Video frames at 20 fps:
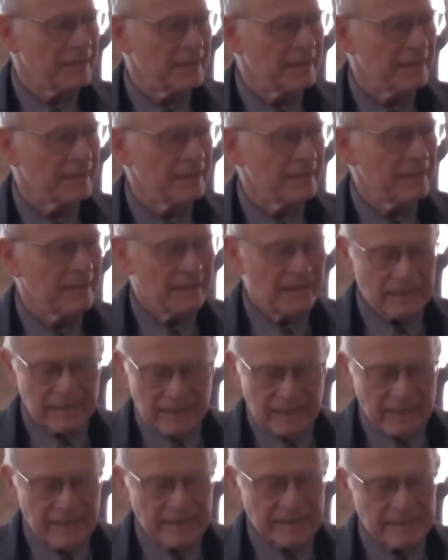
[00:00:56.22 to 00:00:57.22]
need.
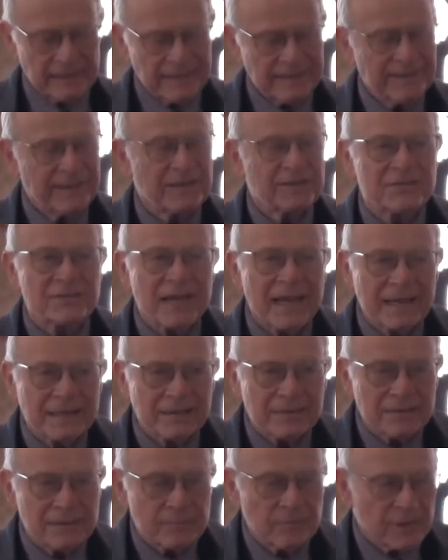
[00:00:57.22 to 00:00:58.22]
I need the
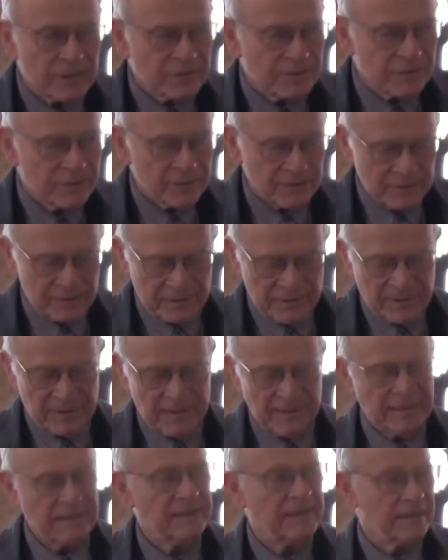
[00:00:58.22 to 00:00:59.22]
exact dimensions
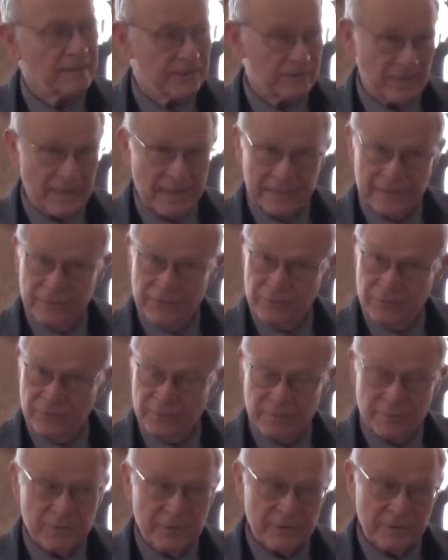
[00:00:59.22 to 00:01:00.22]
and the exact
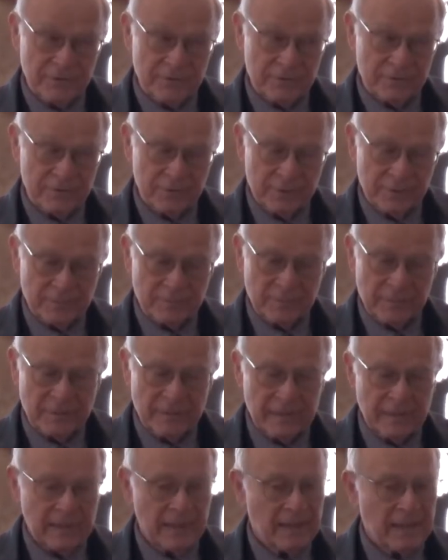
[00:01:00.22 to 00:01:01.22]
description of the ship.
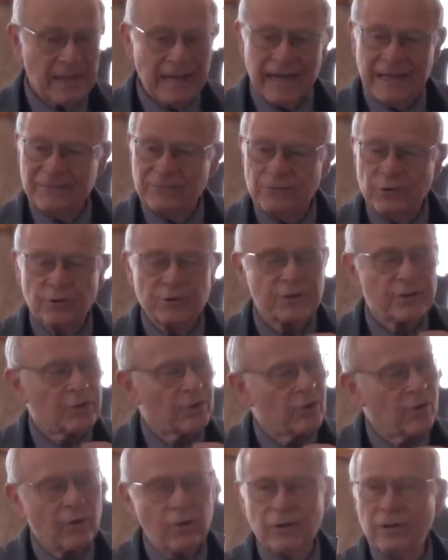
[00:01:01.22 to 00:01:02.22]
I've looked at
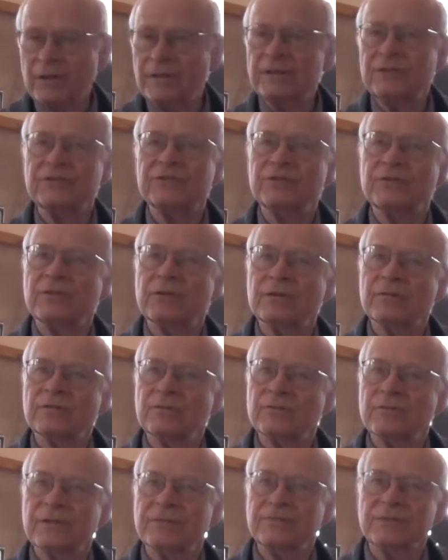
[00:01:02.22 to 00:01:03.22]
all the historical
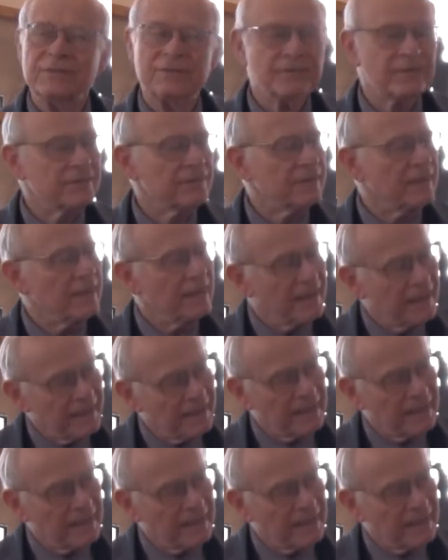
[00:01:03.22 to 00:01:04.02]
references and